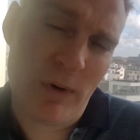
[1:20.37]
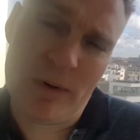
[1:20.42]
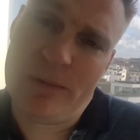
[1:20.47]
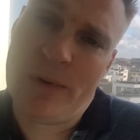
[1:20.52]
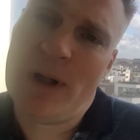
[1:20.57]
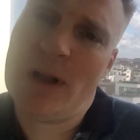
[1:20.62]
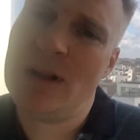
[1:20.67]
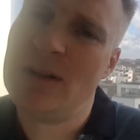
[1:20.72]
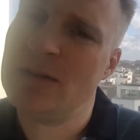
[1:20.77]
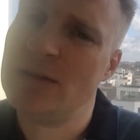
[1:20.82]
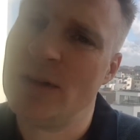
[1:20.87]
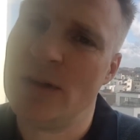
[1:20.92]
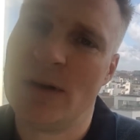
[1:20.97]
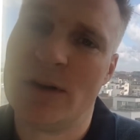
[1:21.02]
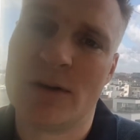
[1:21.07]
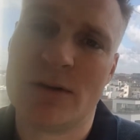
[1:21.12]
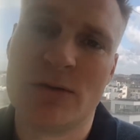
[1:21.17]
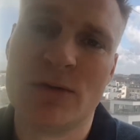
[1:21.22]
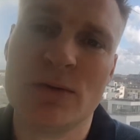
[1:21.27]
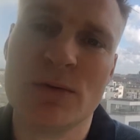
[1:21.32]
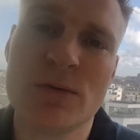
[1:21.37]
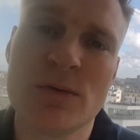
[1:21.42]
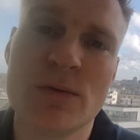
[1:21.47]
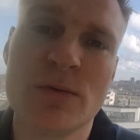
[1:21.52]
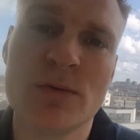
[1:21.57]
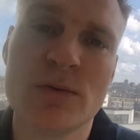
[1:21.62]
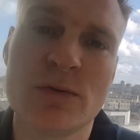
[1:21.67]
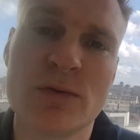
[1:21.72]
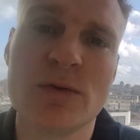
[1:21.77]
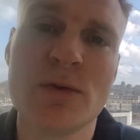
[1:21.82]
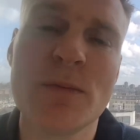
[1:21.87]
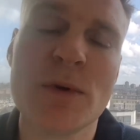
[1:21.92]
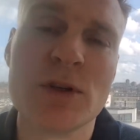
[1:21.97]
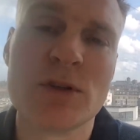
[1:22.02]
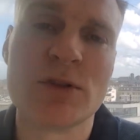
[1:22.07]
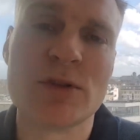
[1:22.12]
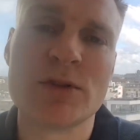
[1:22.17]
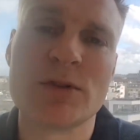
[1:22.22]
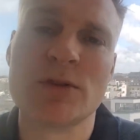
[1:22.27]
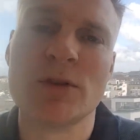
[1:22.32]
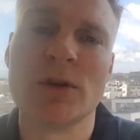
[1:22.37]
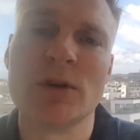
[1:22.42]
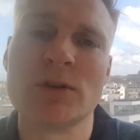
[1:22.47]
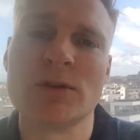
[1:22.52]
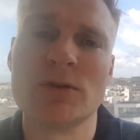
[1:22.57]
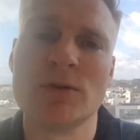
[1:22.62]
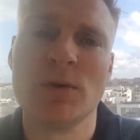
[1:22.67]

well, they are too too much stuck